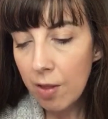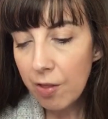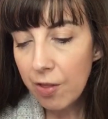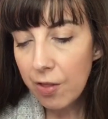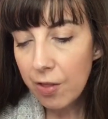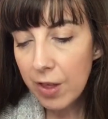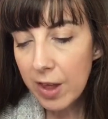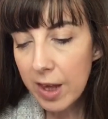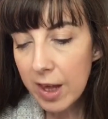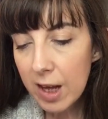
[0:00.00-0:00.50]

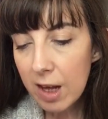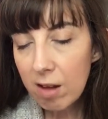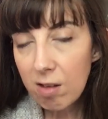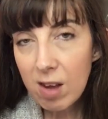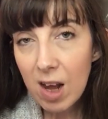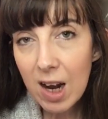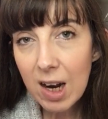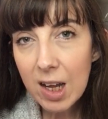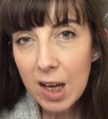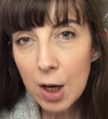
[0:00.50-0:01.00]
The
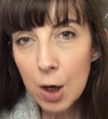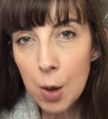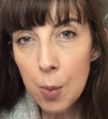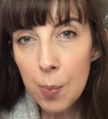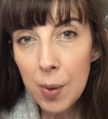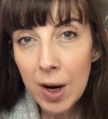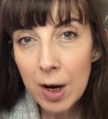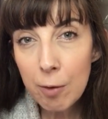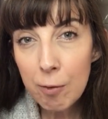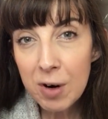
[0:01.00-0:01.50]
Italian
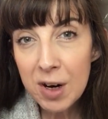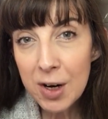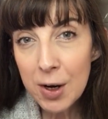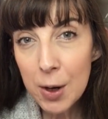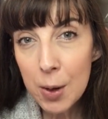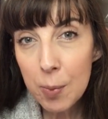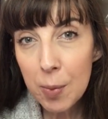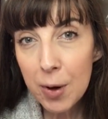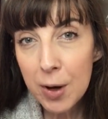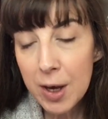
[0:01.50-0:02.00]

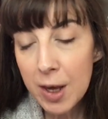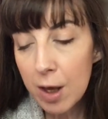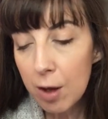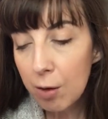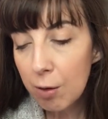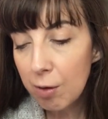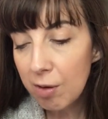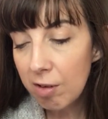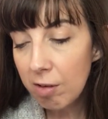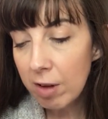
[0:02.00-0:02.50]
Ballerina by
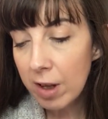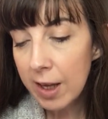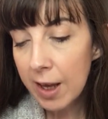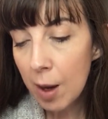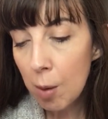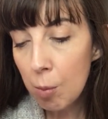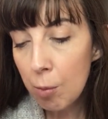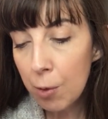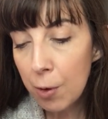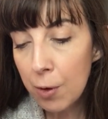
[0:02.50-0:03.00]
Kristy
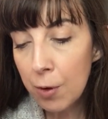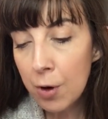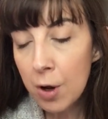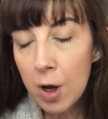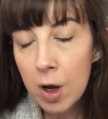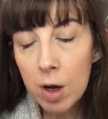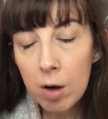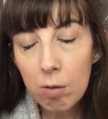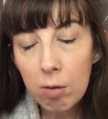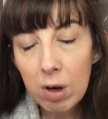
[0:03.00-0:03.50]
Cambron
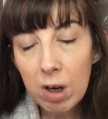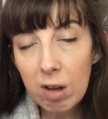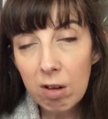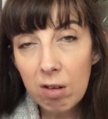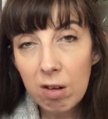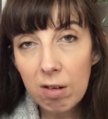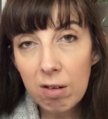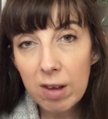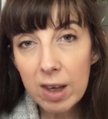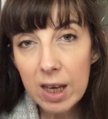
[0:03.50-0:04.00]

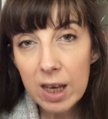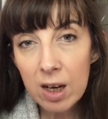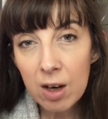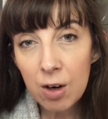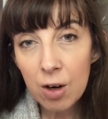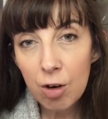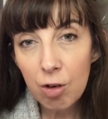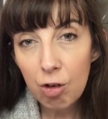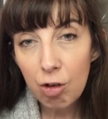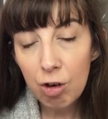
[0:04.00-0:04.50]
releases
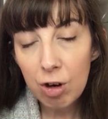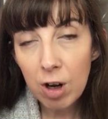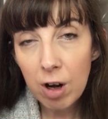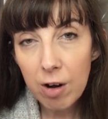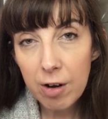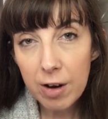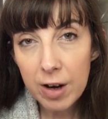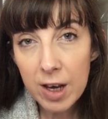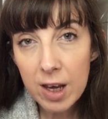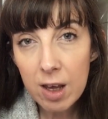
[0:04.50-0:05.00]
in
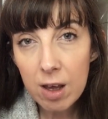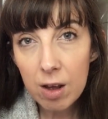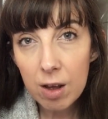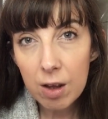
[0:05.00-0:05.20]
July.